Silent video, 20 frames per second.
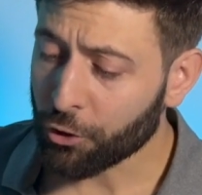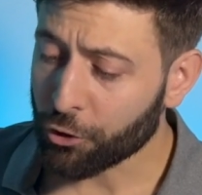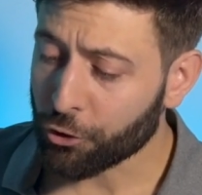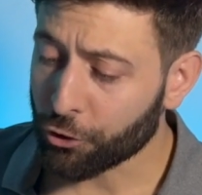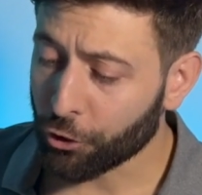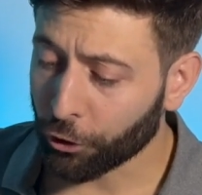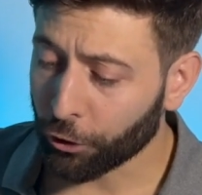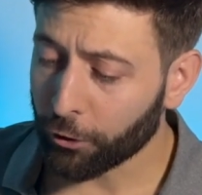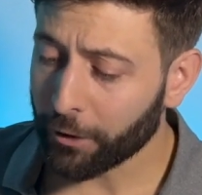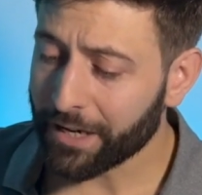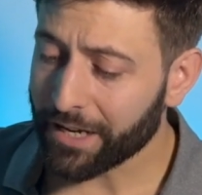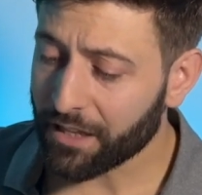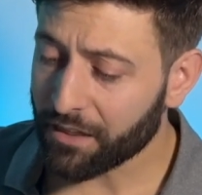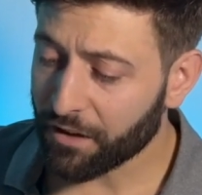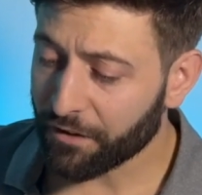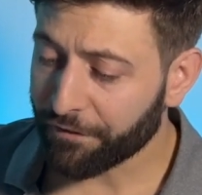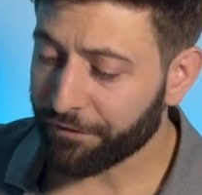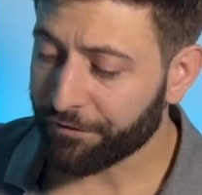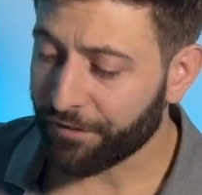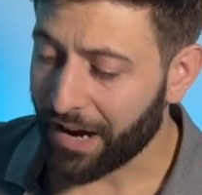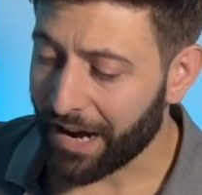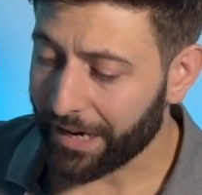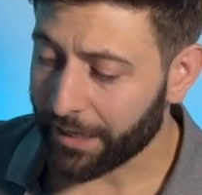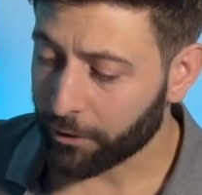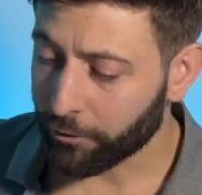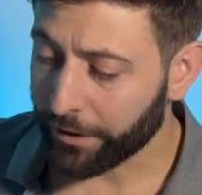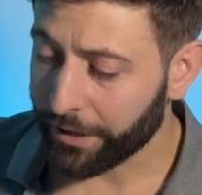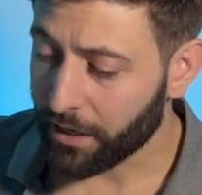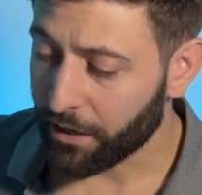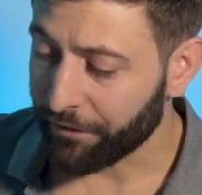during the
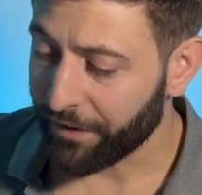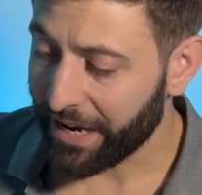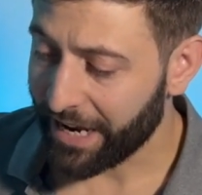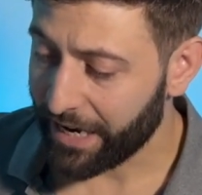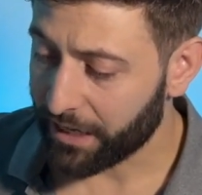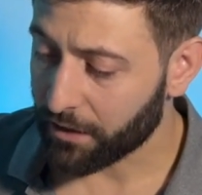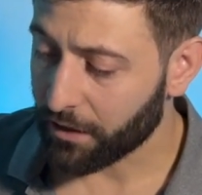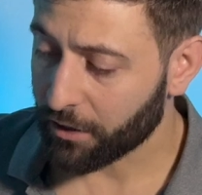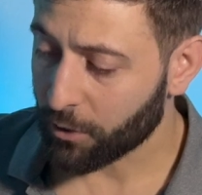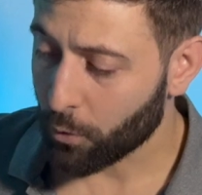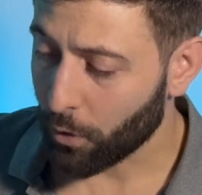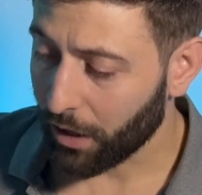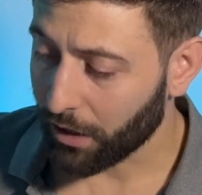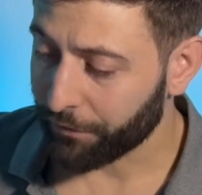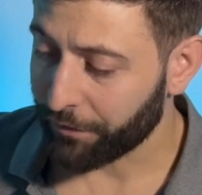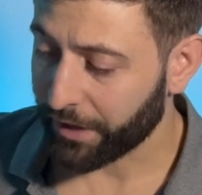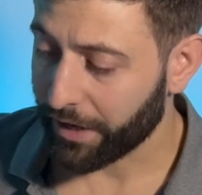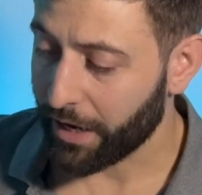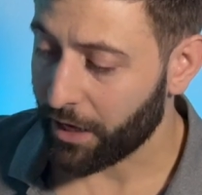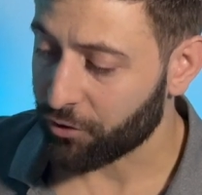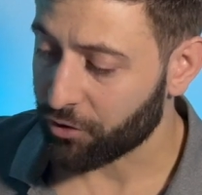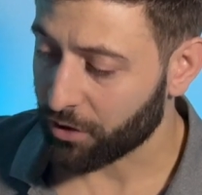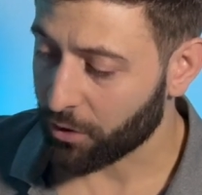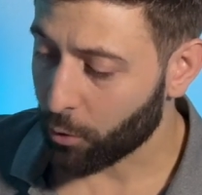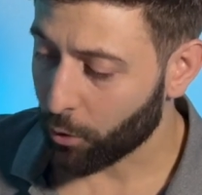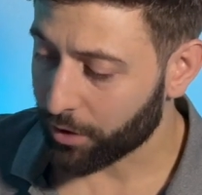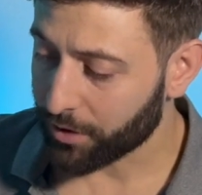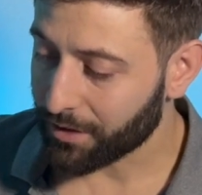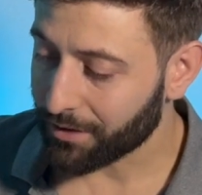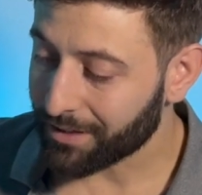firing of handgun qualification
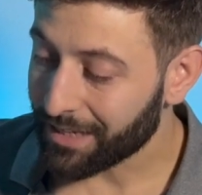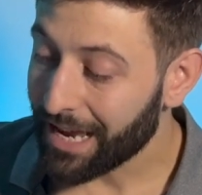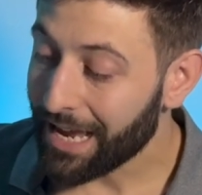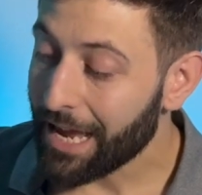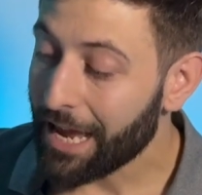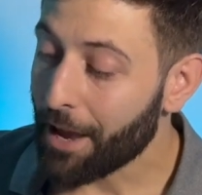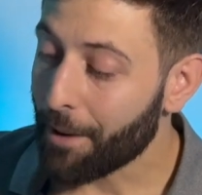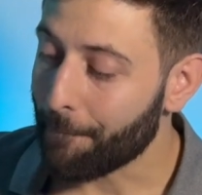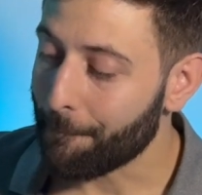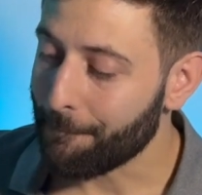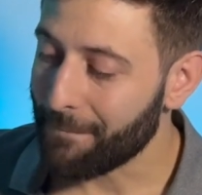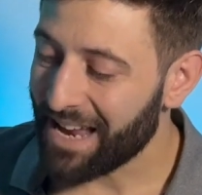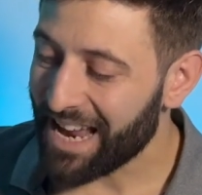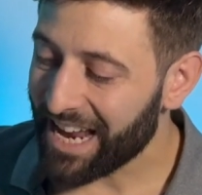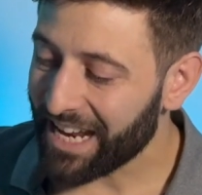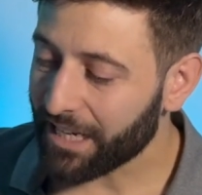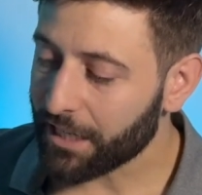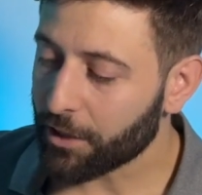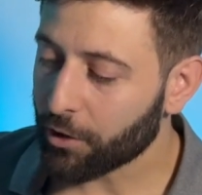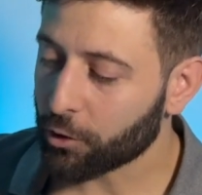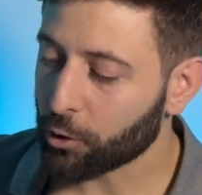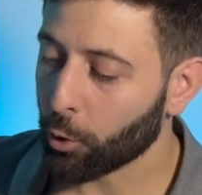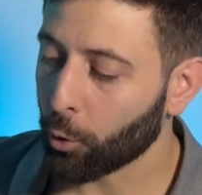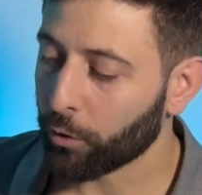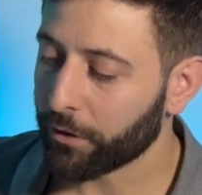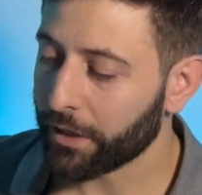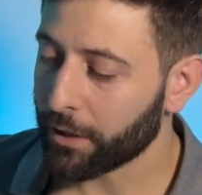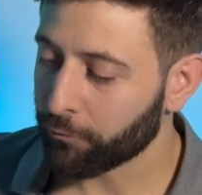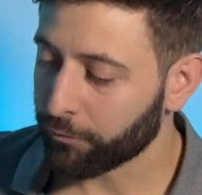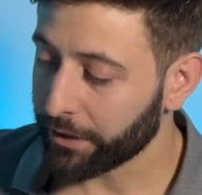courses,
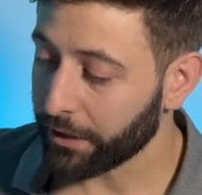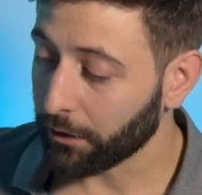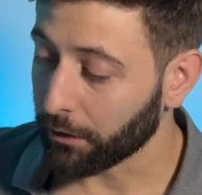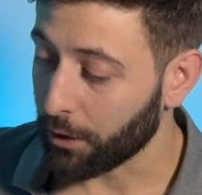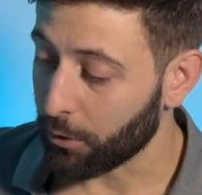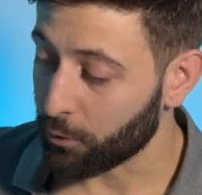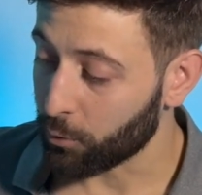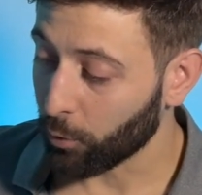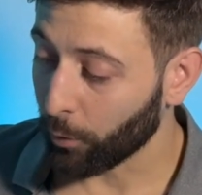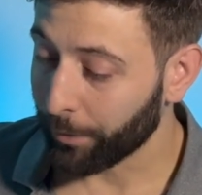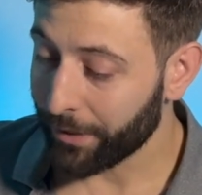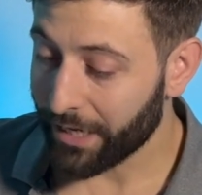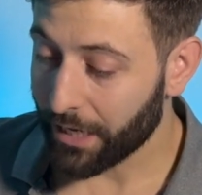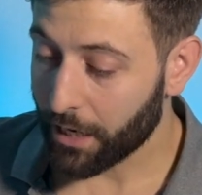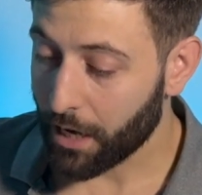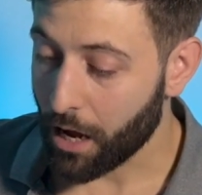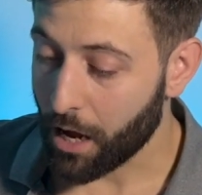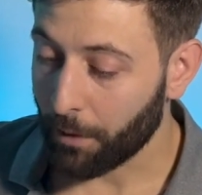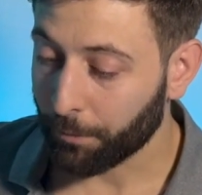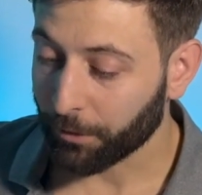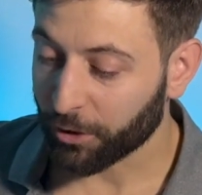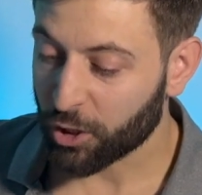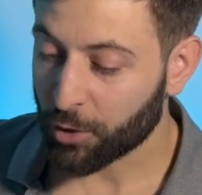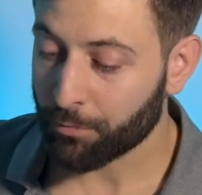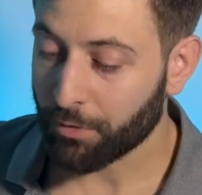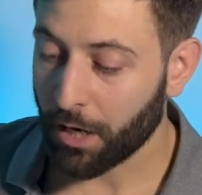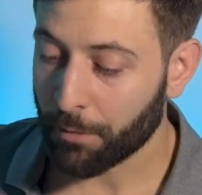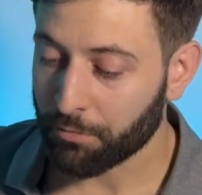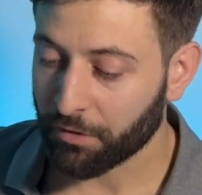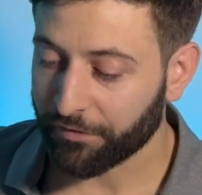mandatory reloads will be accomplished
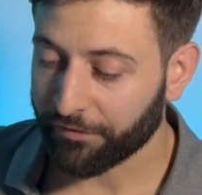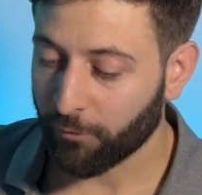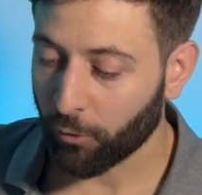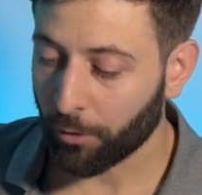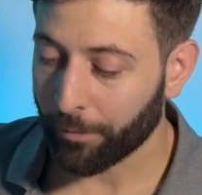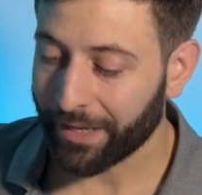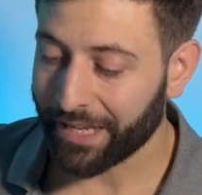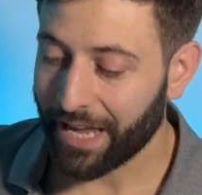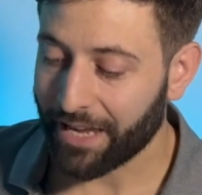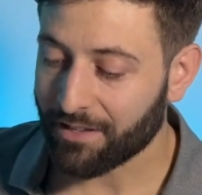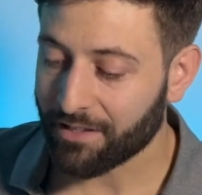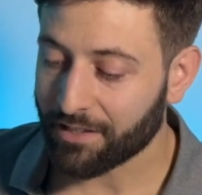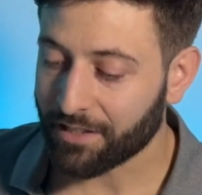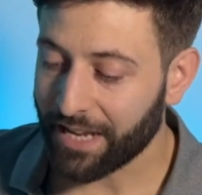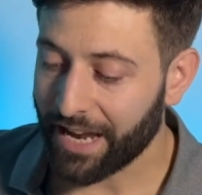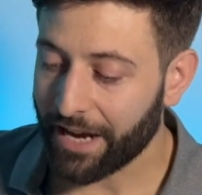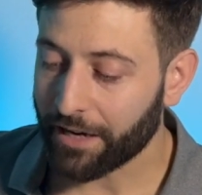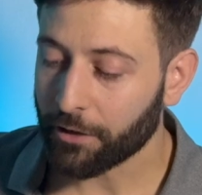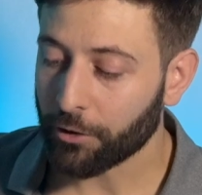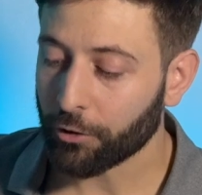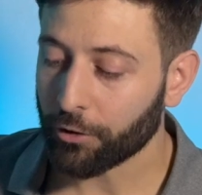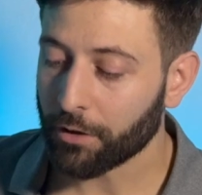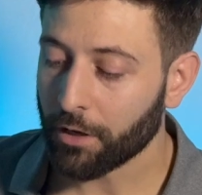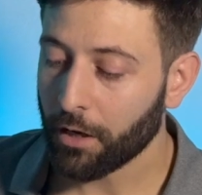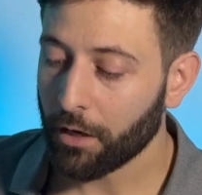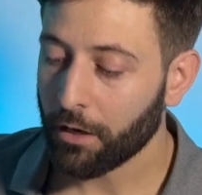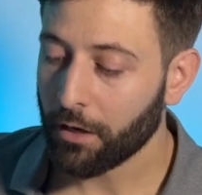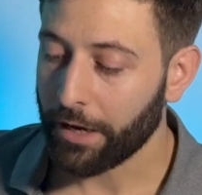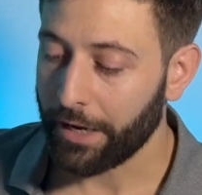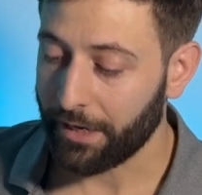by performing a standard,
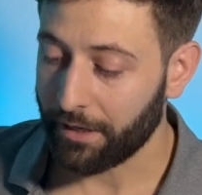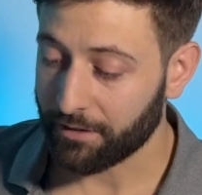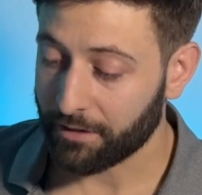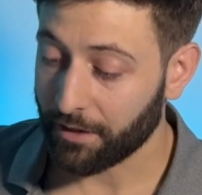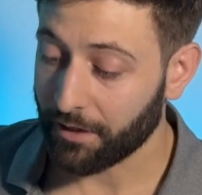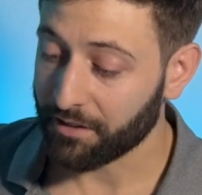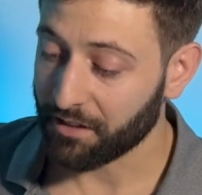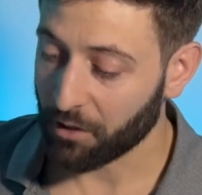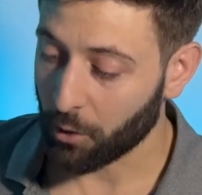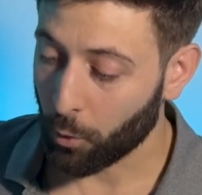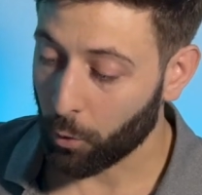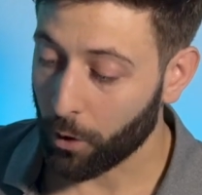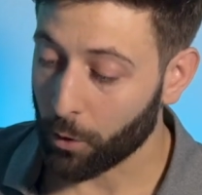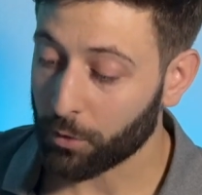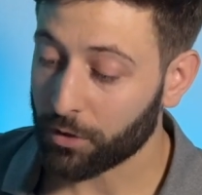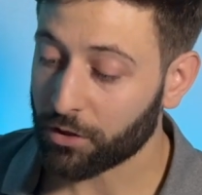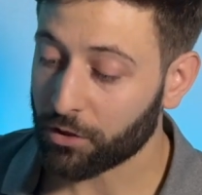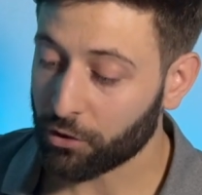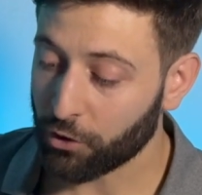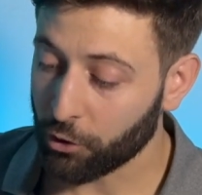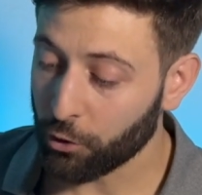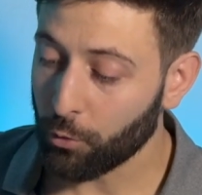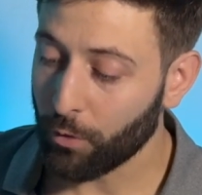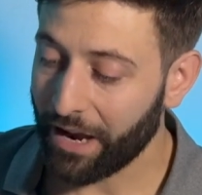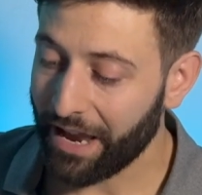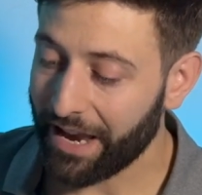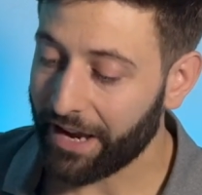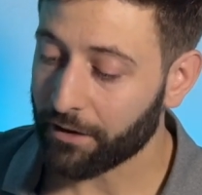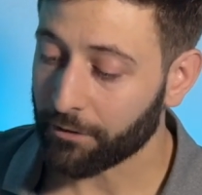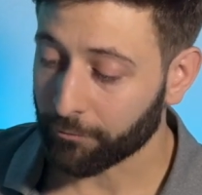and it says in quotes,
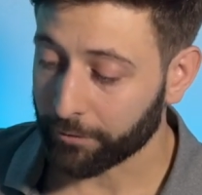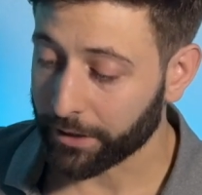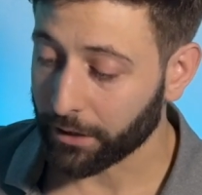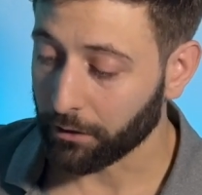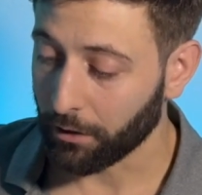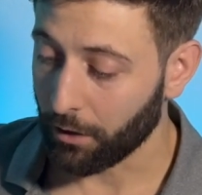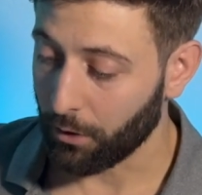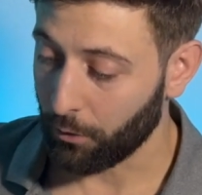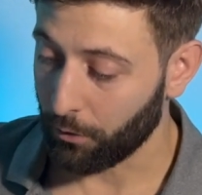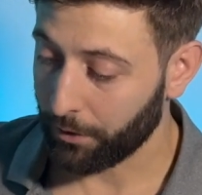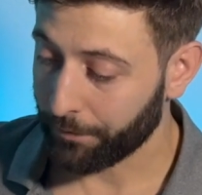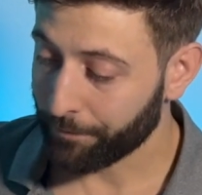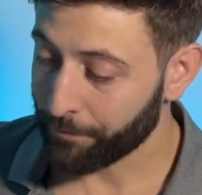2-hand reload.